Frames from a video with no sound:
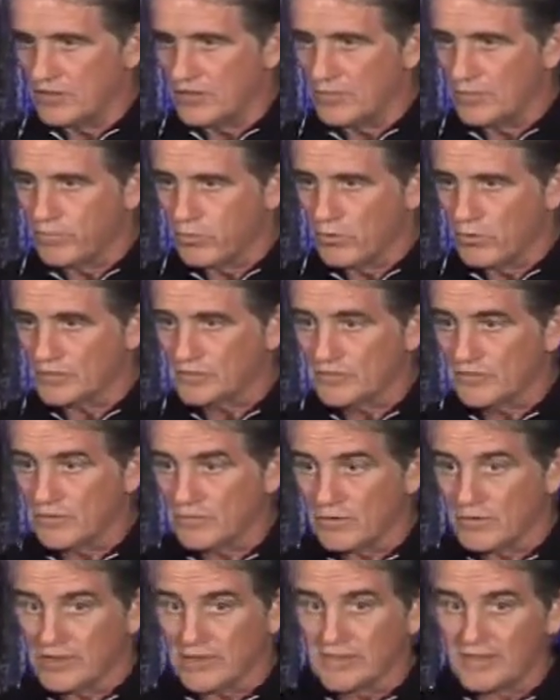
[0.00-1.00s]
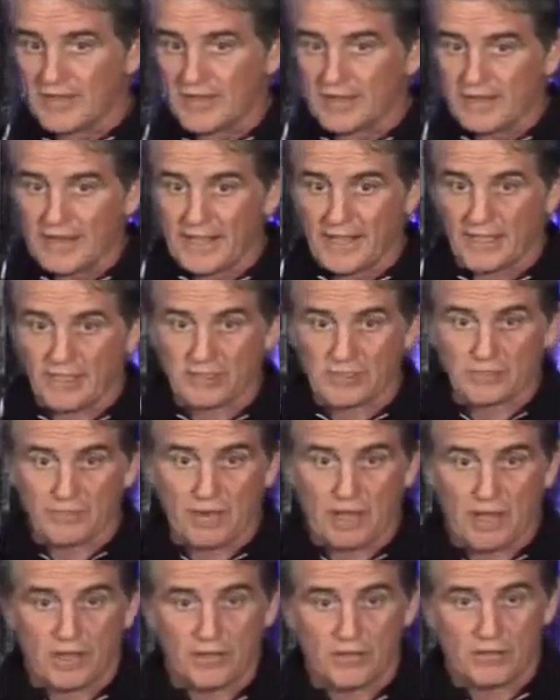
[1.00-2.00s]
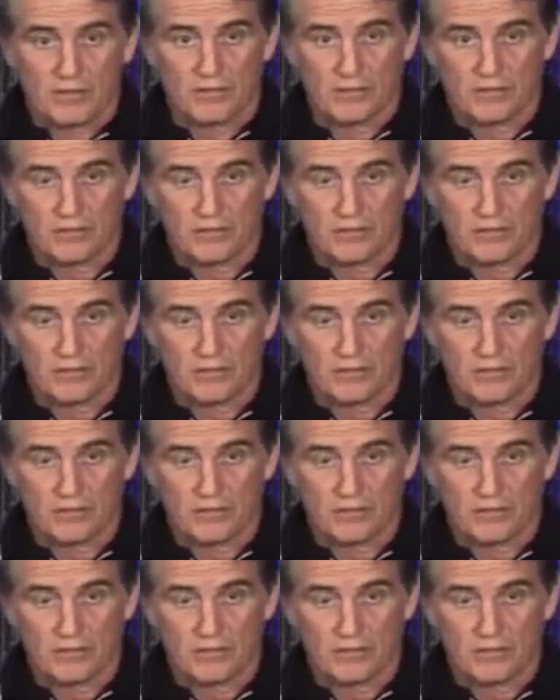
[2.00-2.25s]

the importance of learning techniques, but